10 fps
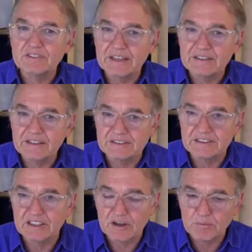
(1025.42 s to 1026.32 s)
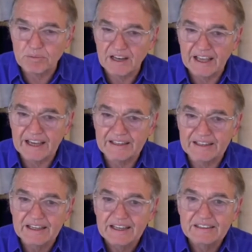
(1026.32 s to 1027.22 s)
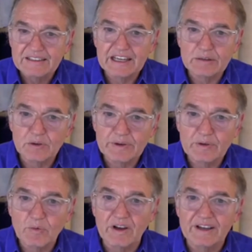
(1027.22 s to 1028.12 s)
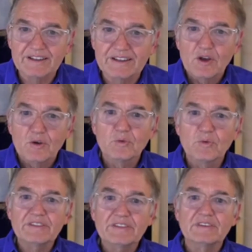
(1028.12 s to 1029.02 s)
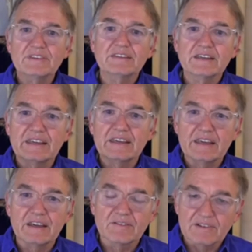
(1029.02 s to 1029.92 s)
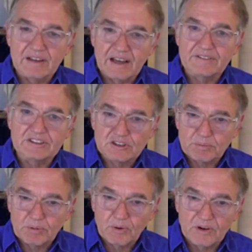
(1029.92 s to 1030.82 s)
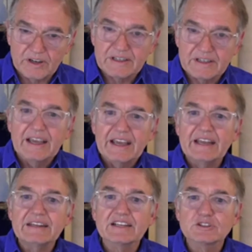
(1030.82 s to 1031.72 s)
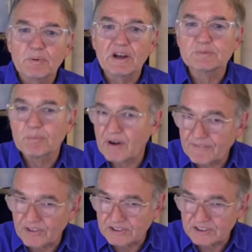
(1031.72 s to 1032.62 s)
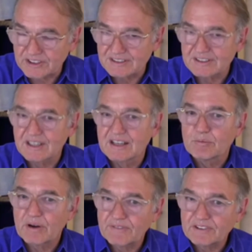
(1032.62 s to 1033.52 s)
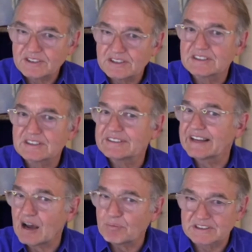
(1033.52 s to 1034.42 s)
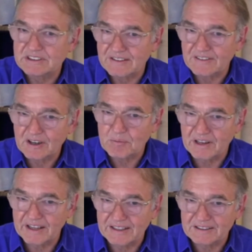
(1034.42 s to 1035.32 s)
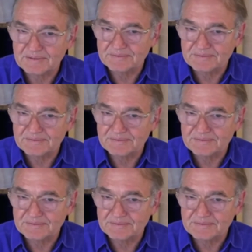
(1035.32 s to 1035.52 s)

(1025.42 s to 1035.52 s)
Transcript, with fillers: tendency to complain to get what we want, rather than to give love and support and express preferences. Preferences is the opposite of a complaint.